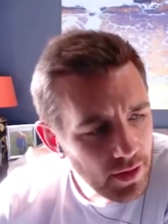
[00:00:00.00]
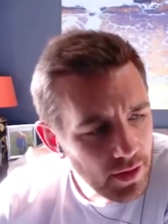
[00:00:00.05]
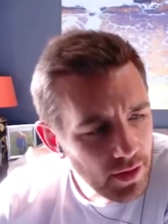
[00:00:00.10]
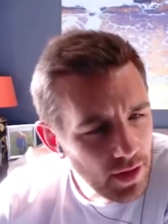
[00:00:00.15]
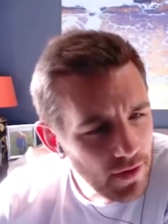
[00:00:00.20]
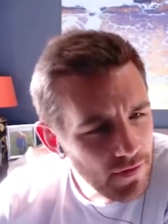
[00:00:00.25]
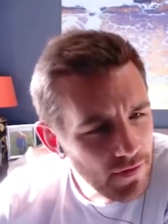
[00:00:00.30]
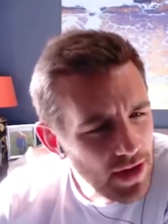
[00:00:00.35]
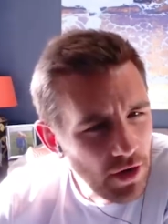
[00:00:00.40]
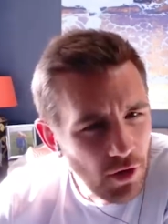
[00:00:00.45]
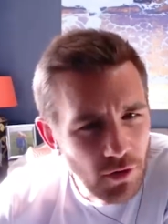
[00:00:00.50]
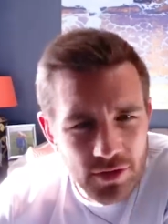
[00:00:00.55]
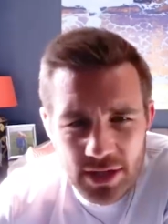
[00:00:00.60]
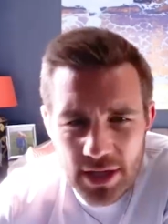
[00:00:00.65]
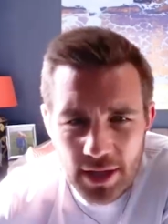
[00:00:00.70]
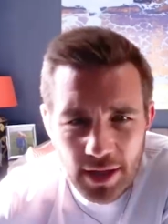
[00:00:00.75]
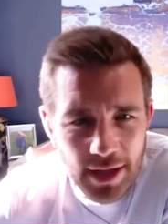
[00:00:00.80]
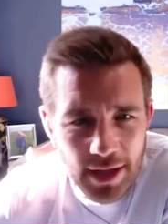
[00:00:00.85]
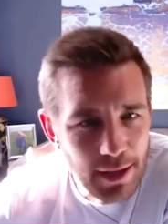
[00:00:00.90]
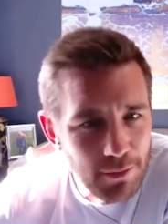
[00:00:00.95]
And then obviously
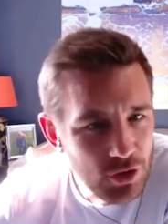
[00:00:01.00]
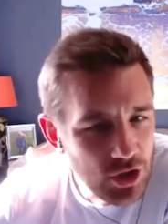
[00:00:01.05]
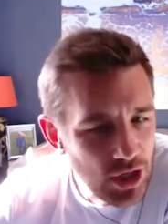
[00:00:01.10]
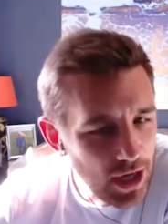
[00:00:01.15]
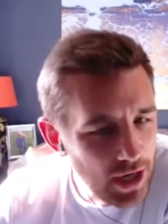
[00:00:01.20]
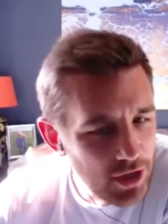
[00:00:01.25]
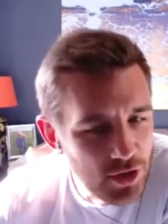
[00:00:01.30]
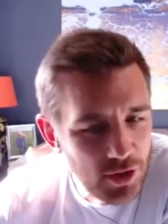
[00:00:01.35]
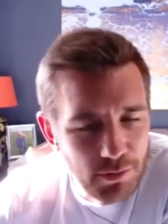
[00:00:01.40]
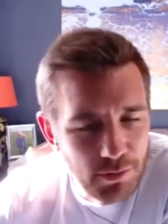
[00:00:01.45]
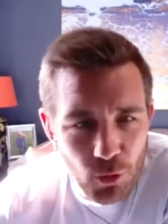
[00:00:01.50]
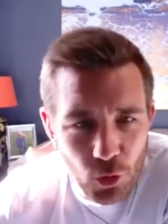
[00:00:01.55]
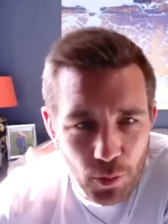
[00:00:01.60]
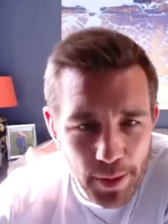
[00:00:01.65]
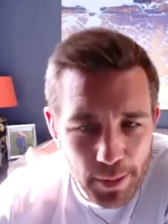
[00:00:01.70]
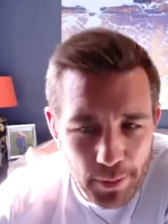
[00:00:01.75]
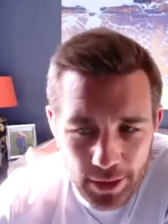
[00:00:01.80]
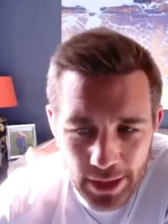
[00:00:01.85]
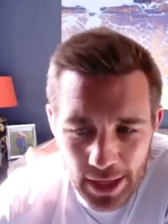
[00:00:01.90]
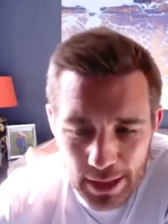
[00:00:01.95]
the game changed and more
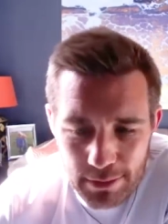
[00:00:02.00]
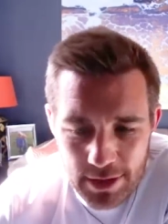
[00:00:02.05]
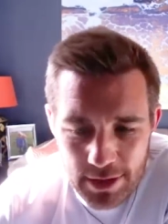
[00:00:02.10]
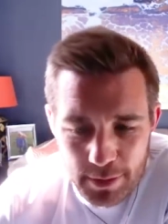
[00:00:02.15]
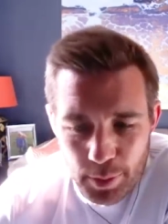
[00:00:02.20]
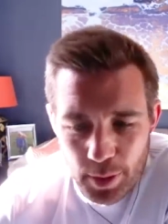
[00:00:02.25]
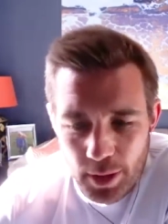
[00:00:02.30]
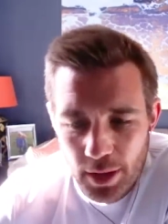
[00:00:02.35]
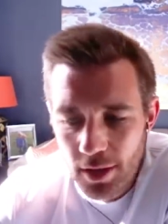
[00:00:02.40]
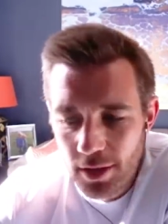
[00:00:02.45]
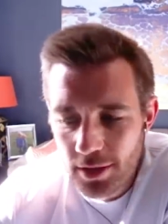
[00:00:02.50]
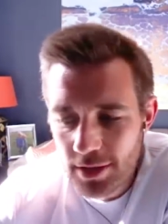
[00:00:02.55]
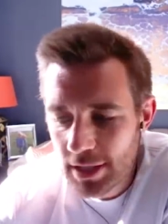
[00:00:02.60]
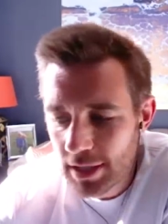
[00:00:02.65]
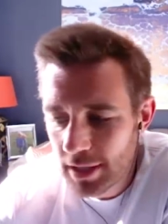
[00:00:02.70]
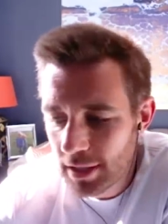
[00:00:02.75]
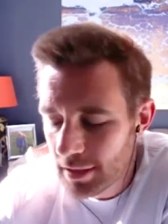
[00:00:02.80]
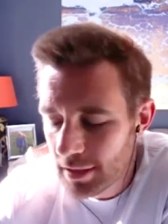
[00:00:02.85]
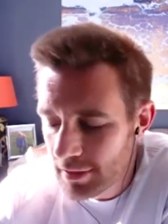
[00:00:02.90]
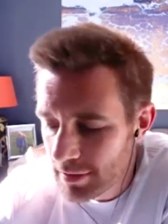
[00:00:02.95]
people came to the
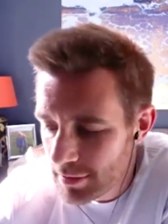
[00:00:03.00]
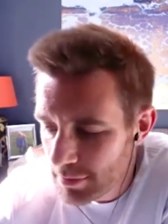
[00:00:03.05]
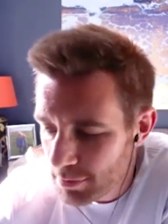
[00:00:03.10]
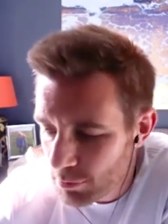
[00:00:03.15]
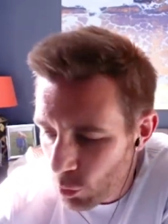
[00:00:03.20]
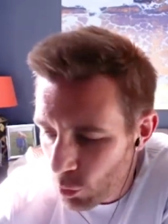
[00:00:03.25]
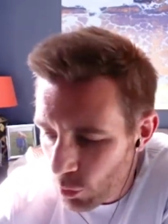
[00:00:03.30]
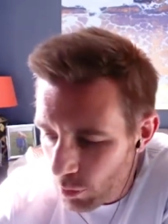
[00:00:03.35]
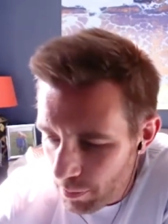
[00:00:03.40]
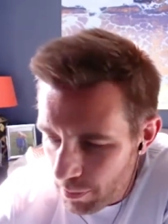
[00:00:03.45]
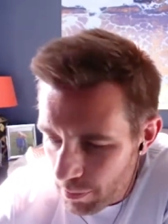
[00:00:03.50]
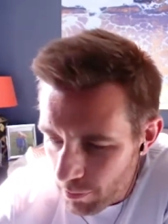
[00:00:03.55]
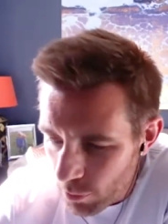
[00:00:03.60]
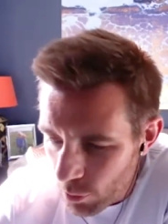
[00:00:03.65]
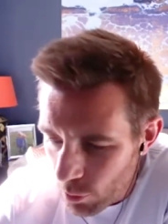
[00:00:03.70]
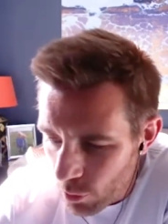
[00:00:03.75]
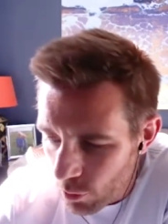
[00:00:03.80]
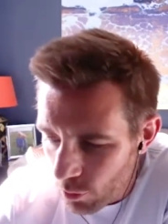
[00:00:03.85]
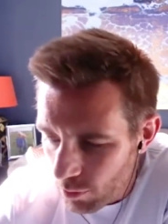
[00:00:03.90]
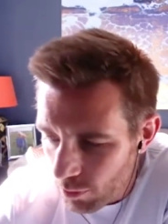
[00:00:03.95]
party and
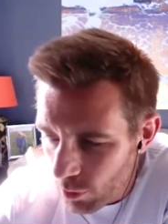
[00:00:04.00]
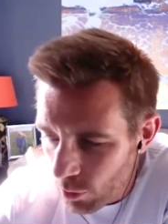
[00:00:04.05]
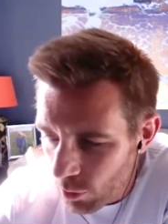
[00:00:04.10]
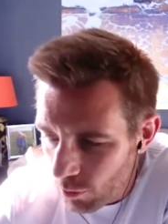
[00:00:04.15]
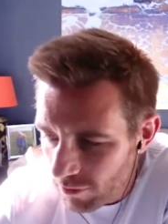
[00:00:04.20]
more